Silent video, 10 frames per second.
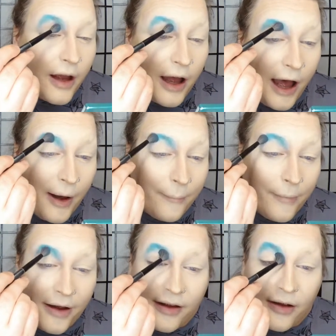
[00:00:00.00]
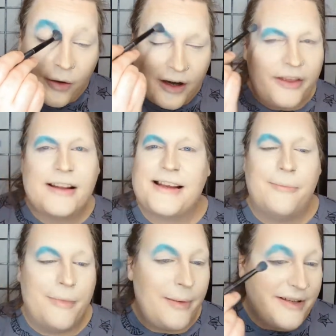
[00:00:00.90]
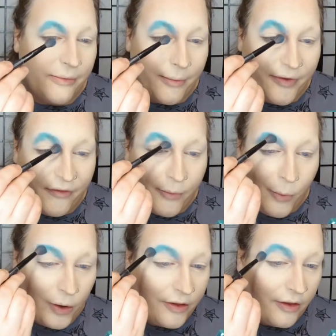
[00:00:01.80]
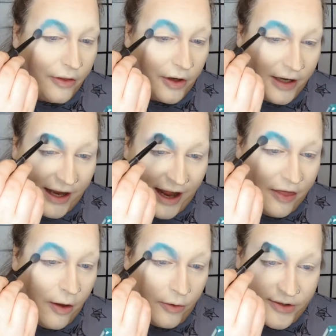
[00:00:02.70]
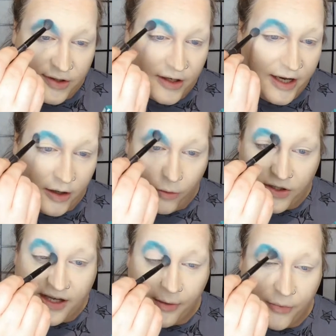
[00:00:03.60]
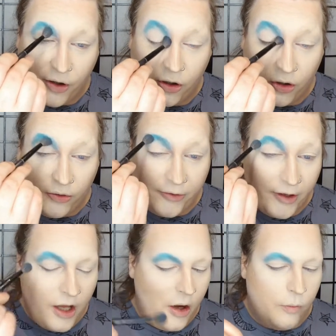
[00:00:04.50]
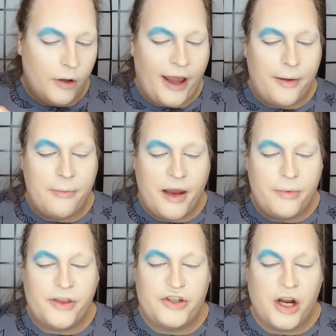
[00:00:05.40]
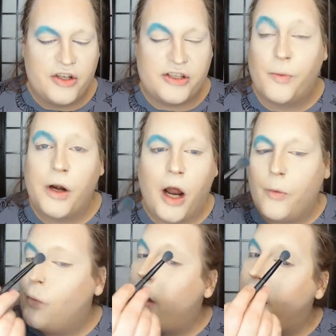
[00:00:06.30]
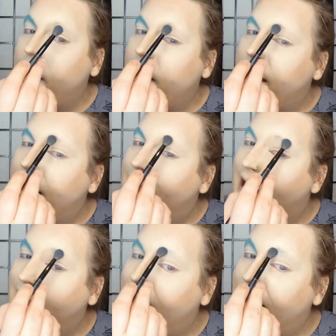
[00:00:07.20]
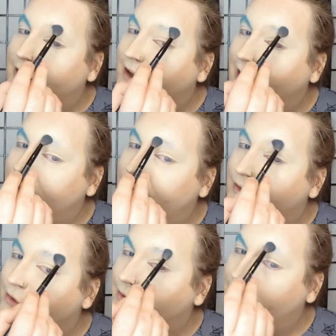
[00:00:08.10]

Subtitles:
or I think it's, like, maybe sometimes even more than 30, and those 30 or some girls will, like, meet with the judges one-on-one and kind of